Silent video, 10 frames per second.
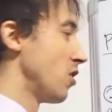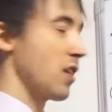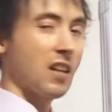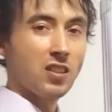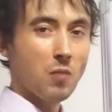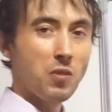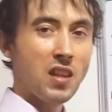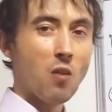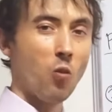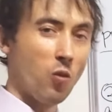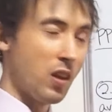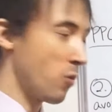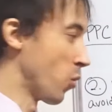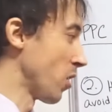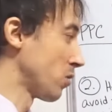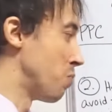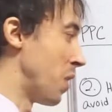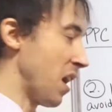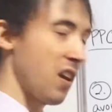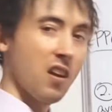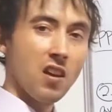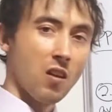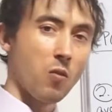So that's something that it works big.